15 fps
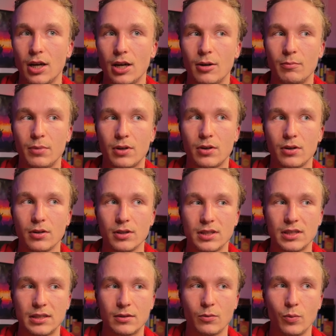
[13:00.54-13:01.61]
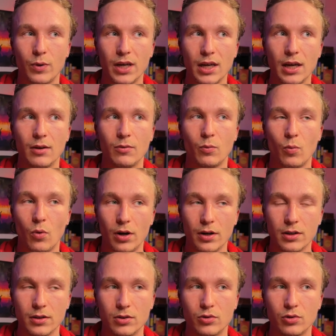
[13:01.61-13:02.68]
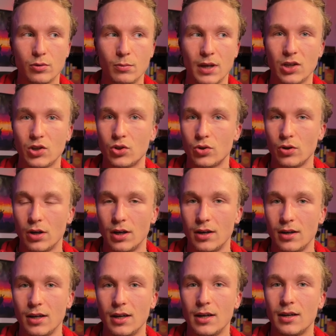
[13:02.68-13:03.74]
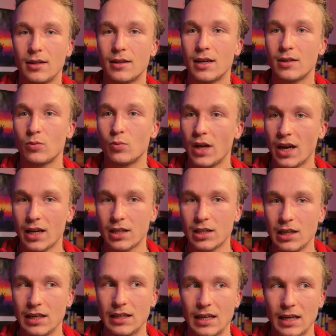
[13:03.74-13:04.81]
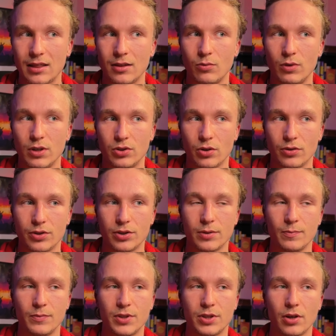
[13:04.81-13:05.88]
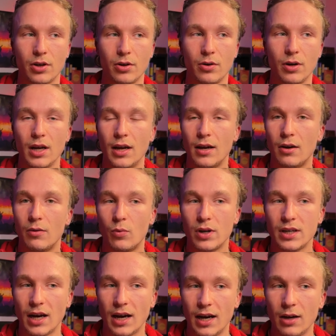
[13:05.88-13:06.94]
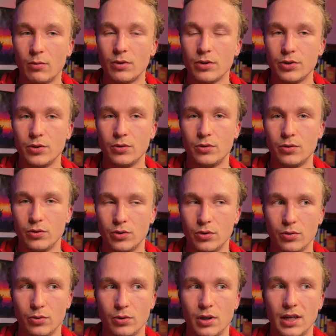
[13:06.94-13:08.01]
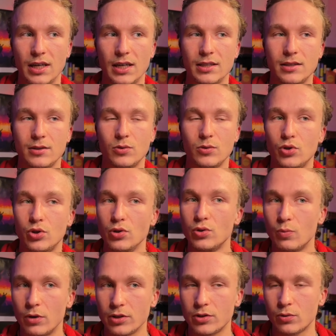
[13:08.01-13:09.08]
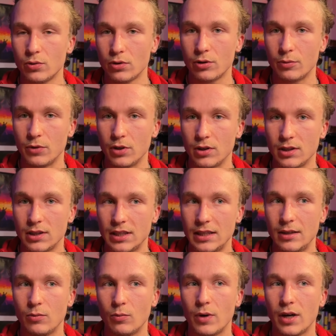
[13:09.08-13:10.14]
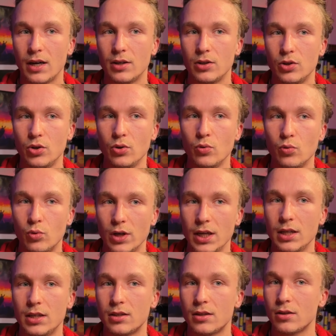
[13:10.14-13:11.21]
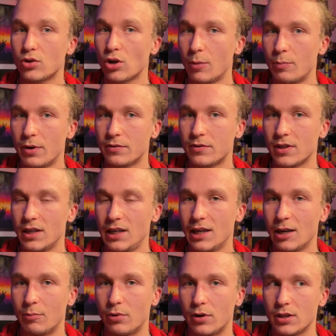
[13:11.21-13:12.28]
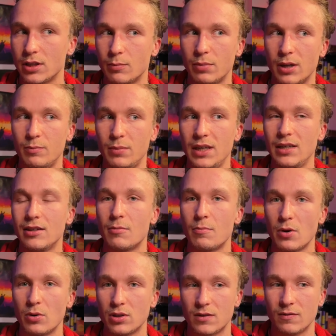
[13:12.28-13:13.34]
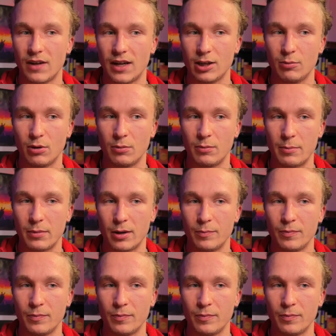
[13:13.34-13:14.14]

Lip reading: because we want to make sure that we actually get the results. So what I want you to do is to choose one Skool community where you reach the top of the leaderboard by being the most valuable member.